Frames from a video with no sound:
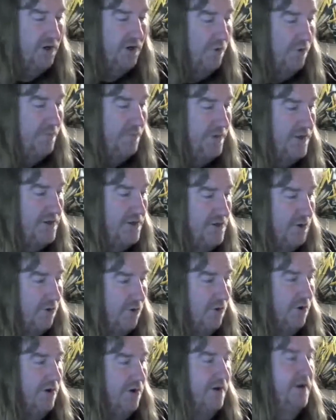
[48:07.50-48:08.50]
door,
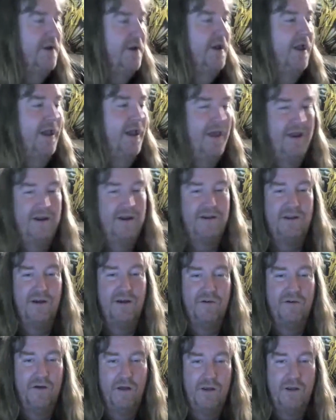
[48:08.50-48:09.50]
and it
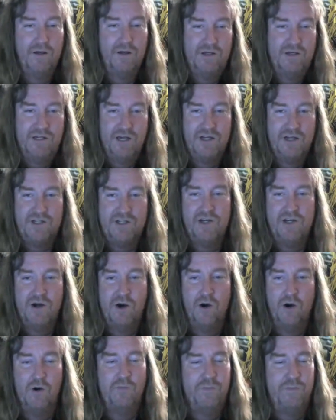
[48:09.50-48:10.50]
doesn't open.